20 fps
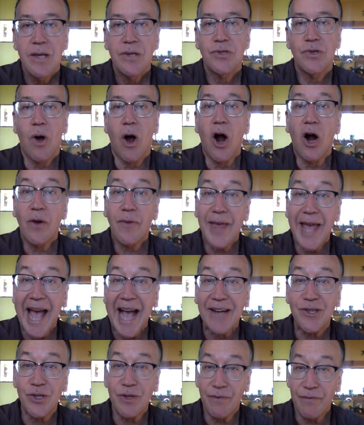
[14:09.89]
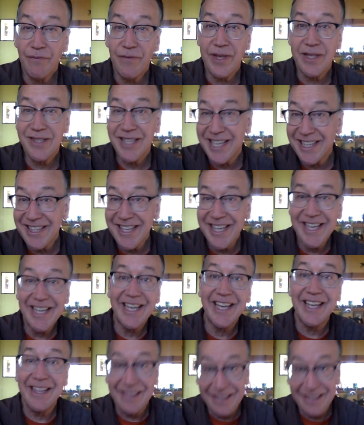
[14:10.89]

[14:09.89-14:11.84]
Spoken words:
So are they actually physically